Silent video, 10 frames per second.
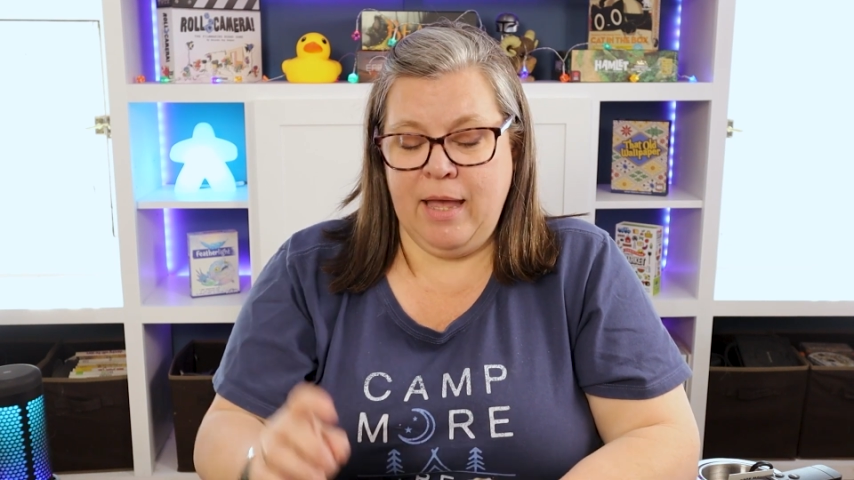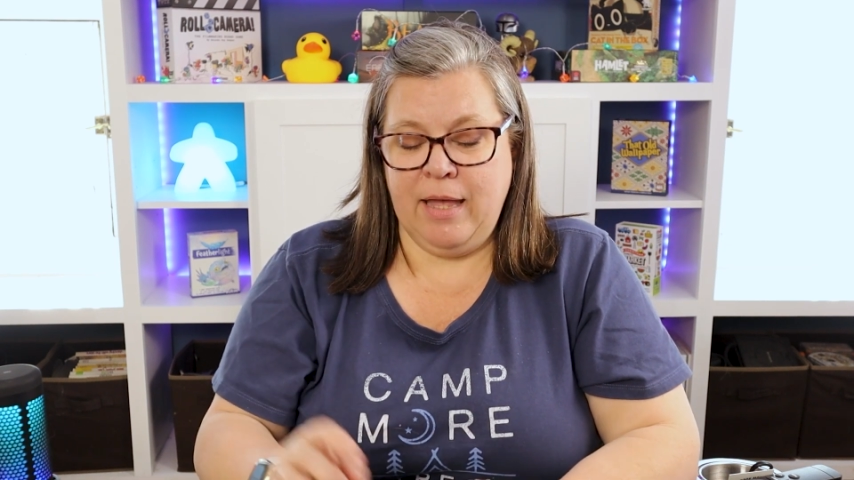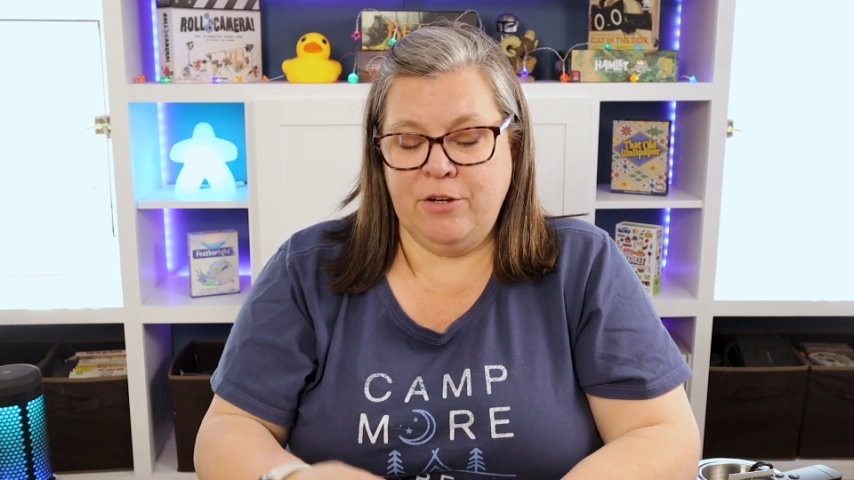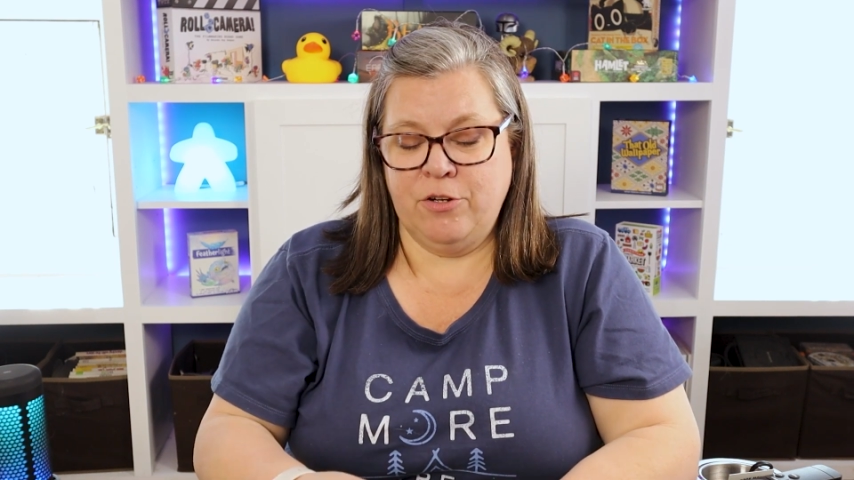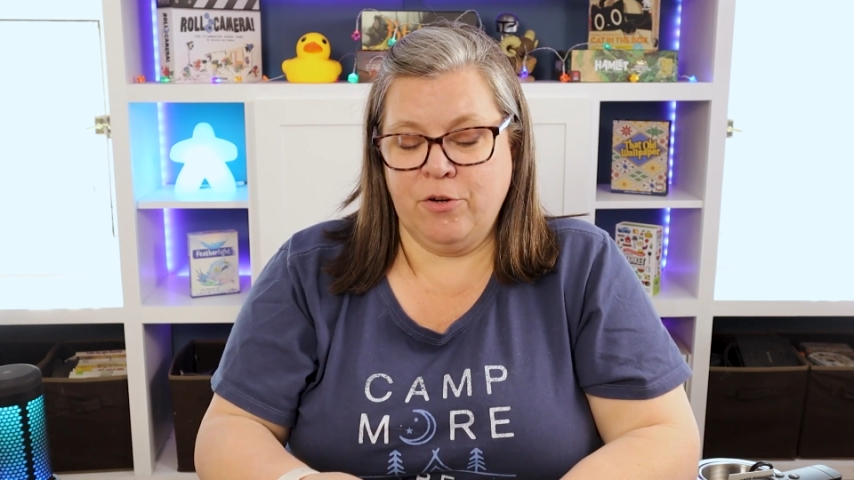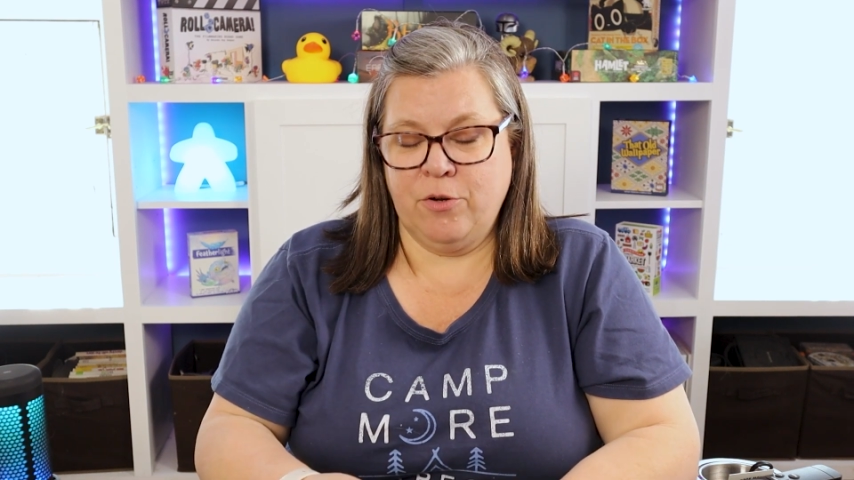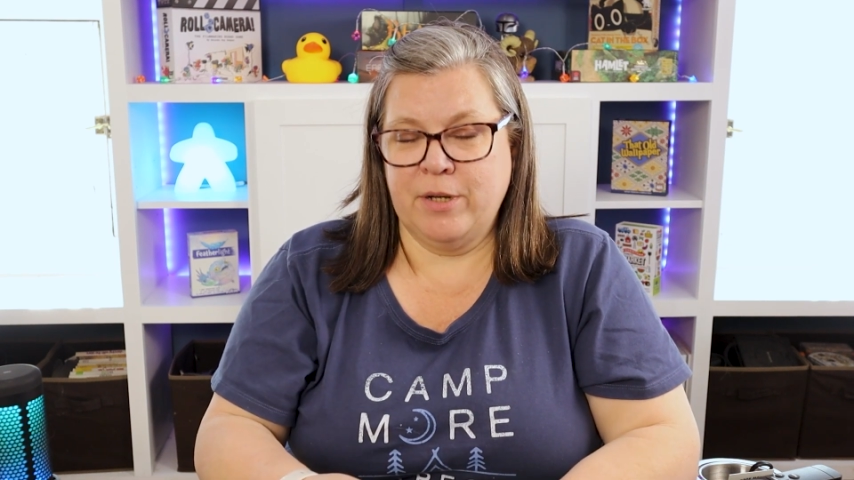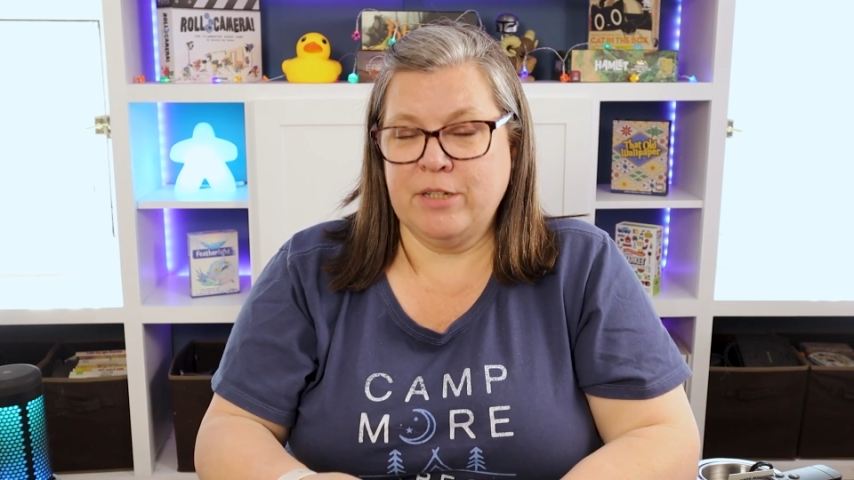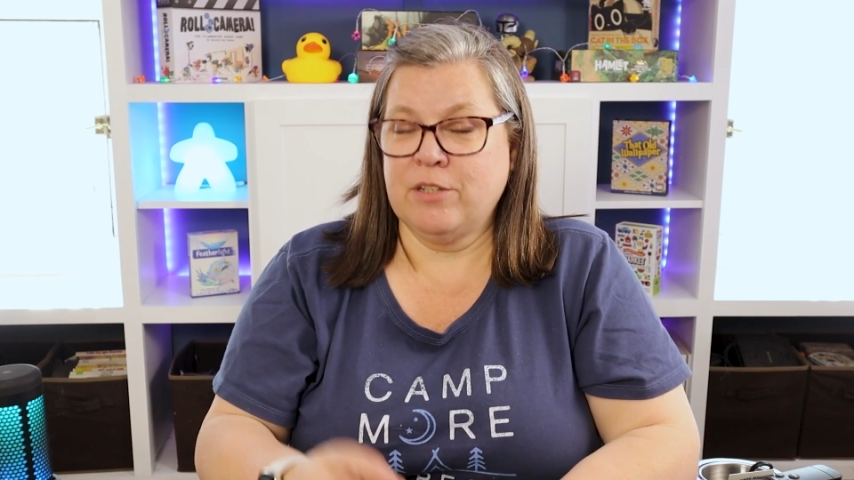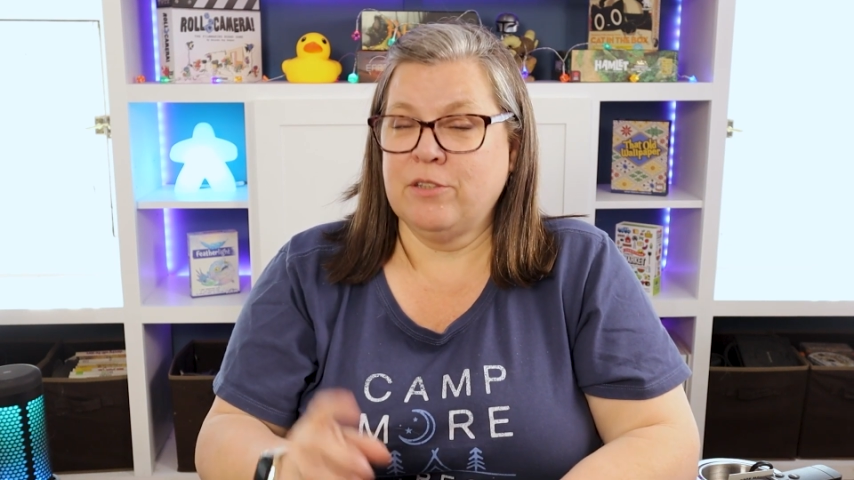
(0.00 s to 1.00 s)
and you're
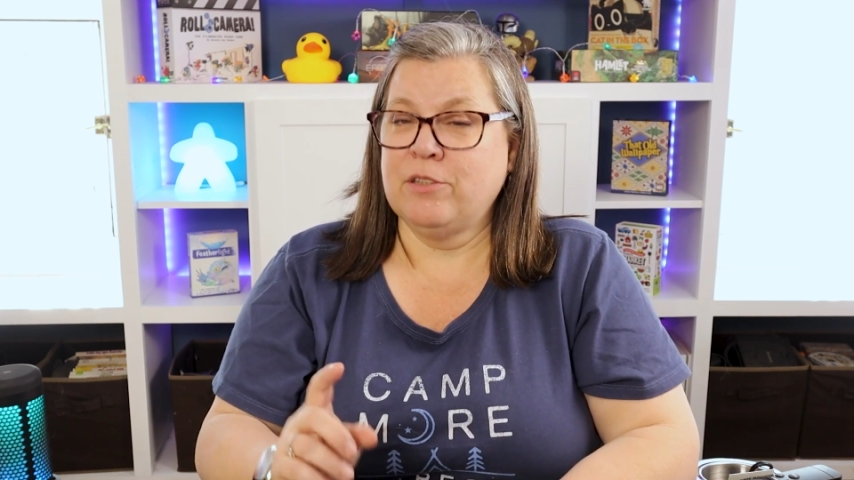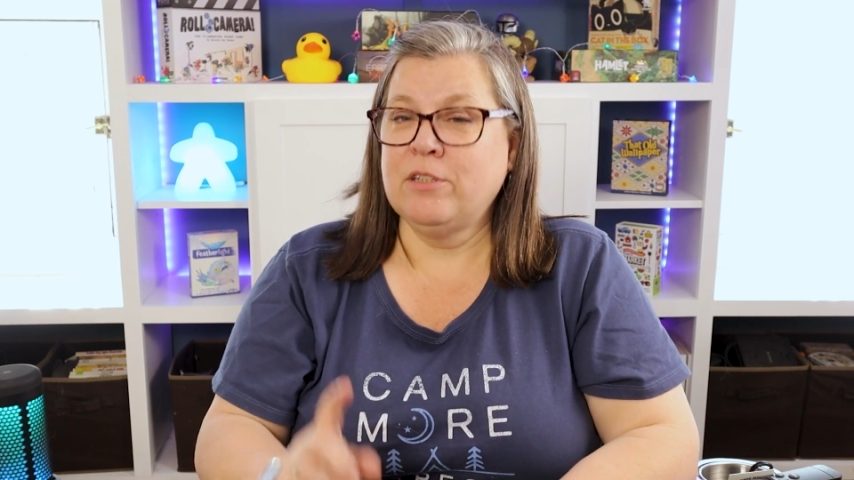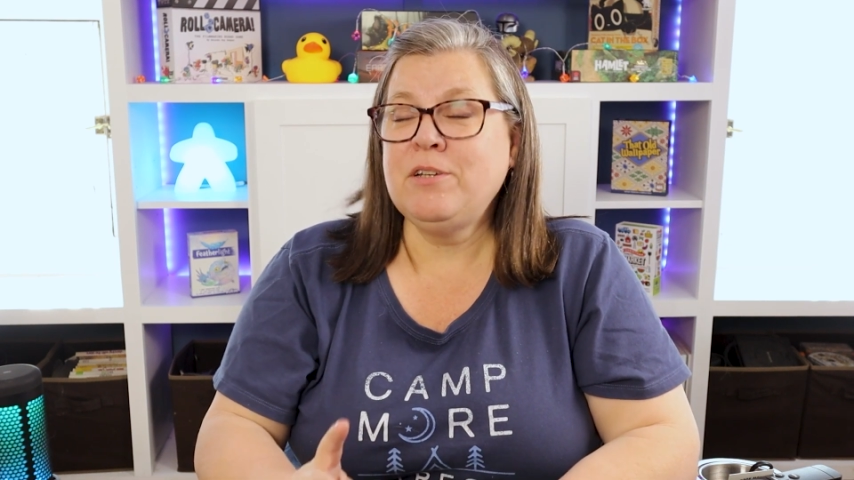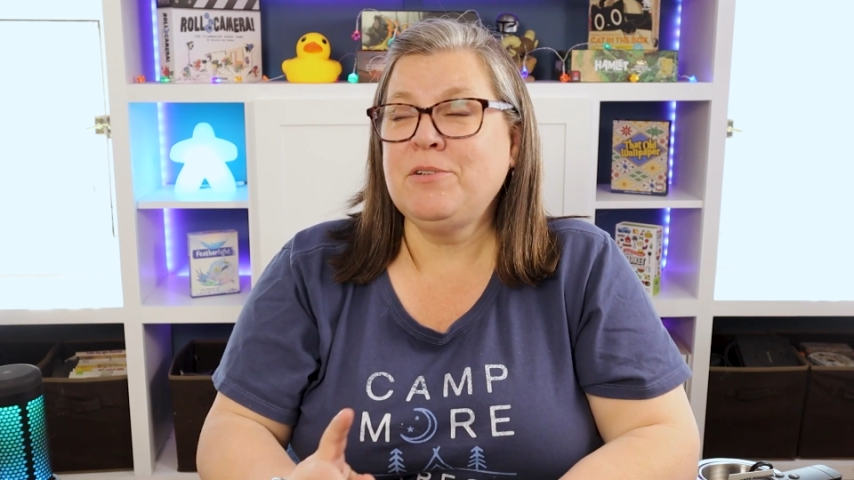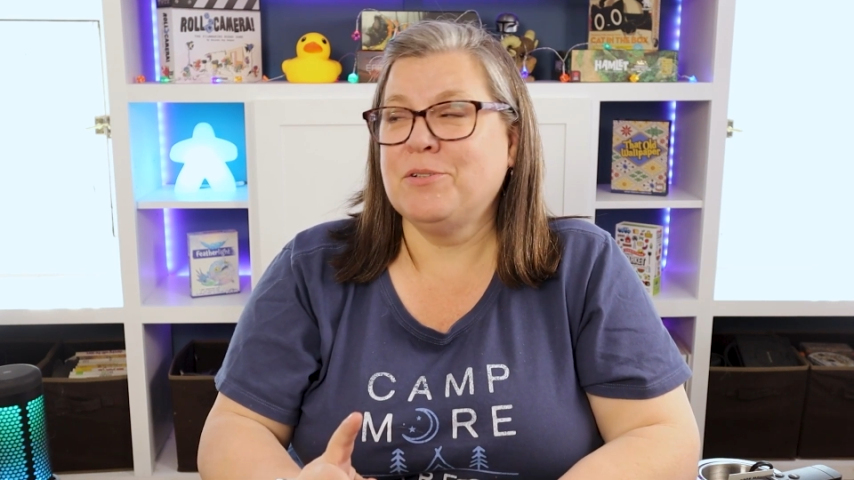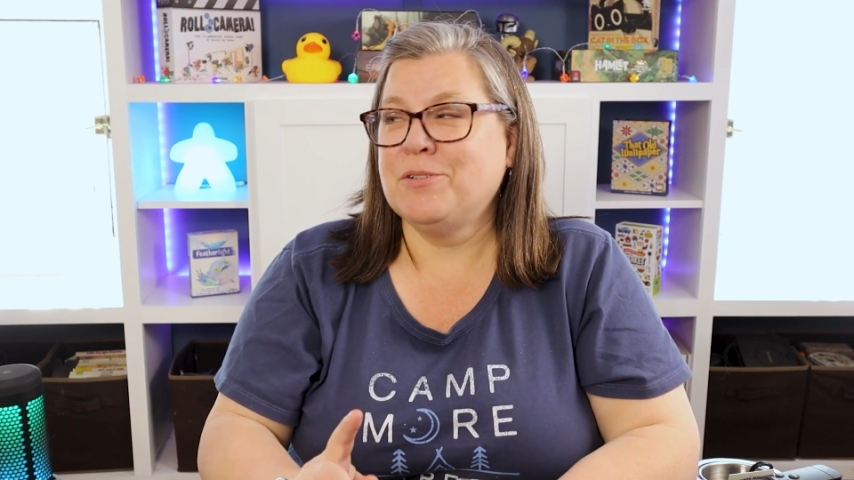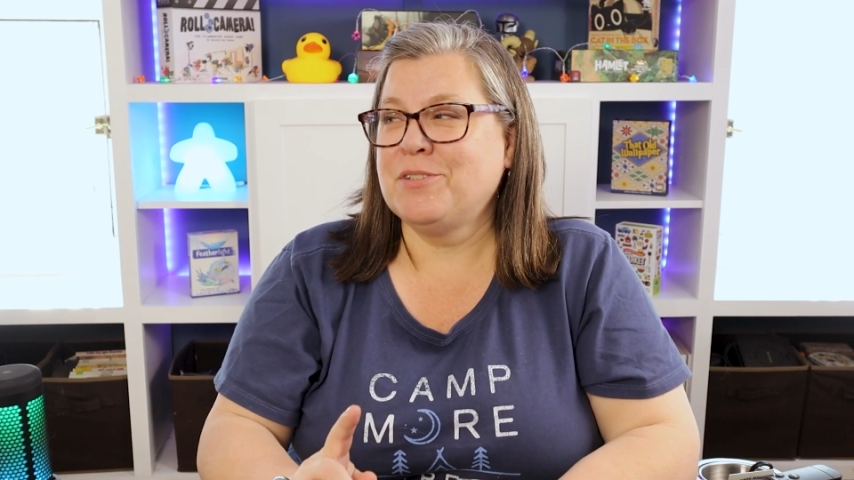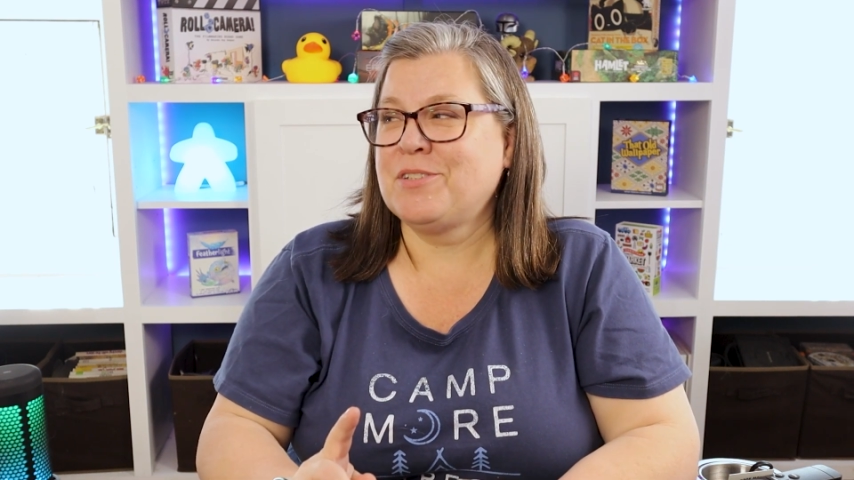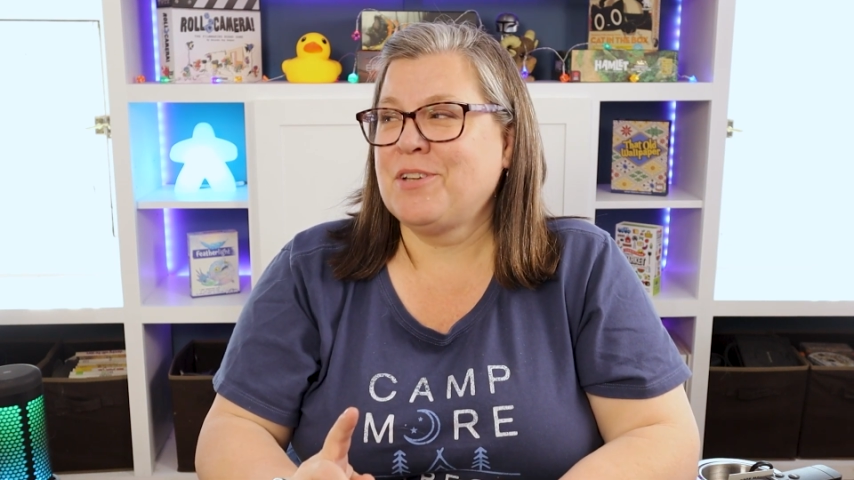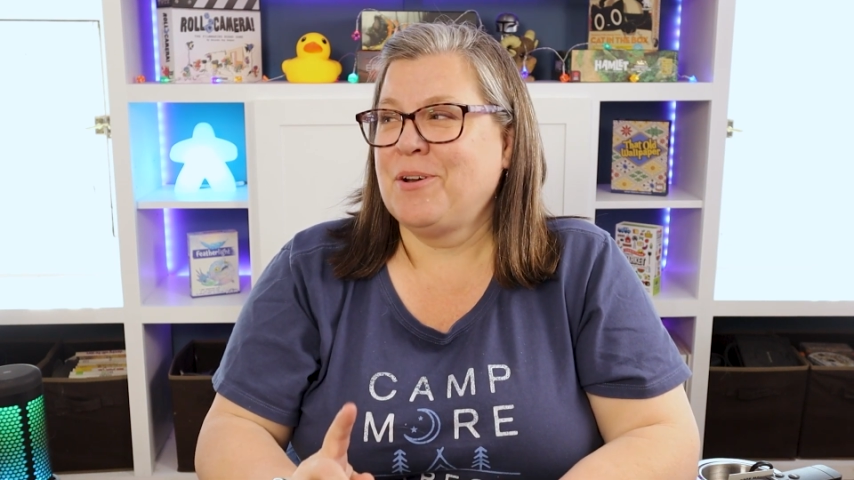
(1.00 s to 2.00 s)
going to
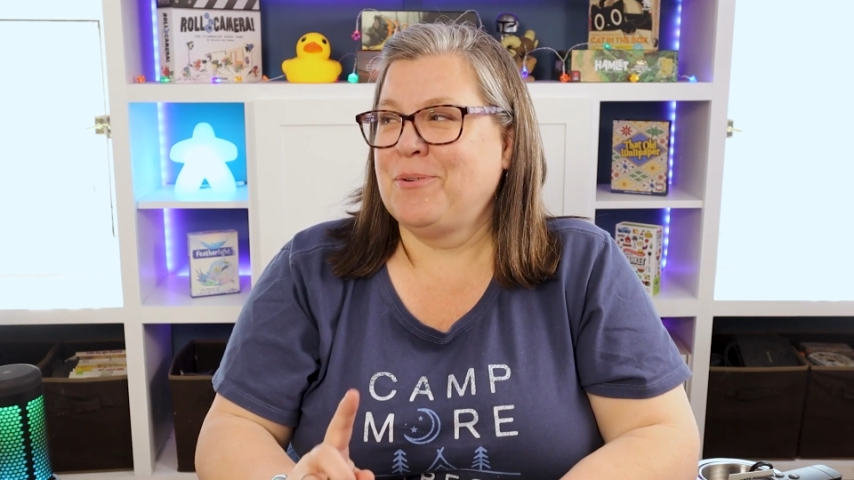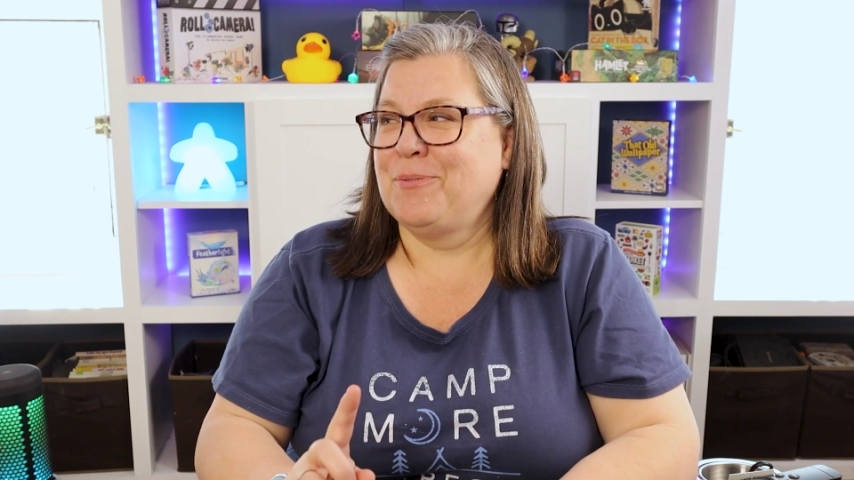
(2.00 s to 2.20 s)
lose